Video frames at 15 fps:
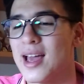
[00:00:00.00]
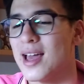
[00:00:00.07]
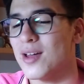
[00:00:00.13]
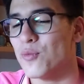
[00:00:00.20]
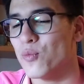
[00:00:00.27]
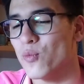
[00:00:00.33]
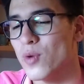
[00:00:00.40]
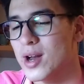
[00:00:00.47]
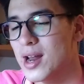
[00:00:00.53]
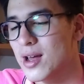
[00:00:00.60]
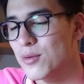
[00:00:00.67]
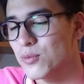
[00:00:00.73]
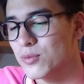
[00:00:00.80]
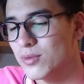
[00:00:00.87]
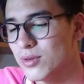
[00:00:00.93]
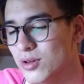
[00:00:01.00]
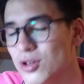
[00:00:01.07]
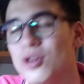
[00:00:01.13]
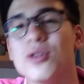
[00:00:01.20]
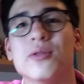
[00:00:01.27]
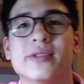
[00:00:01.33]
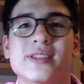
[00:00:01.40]
And when I
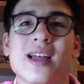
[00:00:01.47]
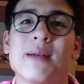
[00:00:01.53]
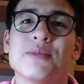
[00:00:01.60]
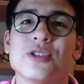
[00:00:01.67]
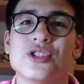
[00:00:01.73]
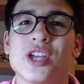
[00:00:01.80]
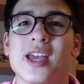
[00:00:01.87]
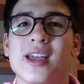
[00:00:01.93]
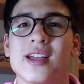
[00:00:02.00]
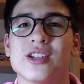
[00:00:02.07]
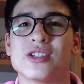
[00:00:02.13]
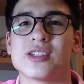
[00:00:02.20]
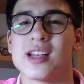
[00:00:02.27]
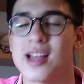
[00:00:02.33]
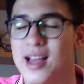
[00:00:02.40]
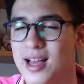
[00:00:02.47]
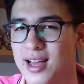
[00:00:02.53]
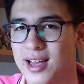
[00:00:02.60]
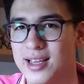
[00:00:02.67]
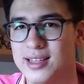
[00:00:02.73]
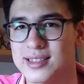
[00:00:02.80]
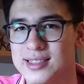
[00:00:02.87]
knew it was time to change,
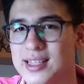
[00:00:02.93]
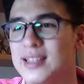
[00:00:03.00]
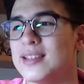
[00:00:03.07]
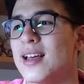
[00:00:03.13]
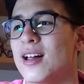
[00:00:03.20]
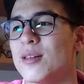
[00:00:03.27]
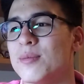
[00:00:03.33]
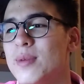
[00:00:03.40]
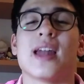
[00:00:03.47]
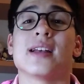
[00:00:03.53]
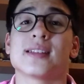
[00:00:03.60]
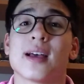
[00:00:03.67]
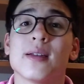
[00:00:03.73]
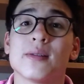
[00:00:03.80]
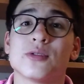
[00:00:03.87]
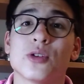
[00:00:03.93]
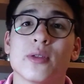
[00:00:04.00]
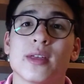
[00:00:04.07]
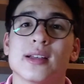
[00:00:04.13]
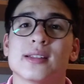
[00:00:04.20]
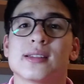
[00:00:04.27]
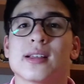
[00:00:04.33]
I sought help. And I signed up to
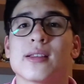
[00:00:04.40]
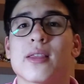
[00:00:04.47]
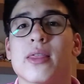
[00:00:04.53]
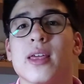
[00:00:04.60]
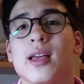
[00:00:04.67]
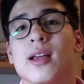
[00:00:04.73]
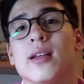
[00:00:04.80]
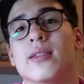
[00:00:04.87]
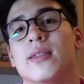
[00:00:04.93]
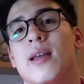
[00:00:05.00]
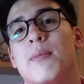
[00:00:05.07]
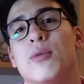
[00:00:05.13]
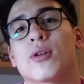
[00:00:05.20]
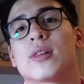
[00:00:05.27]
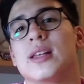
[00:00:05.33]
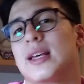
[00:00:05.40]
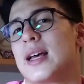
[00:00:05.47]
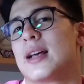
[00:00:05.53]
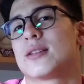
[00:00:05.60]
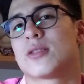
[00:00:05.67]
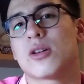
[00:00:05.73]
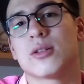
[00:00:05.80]
this thing that Berkeley has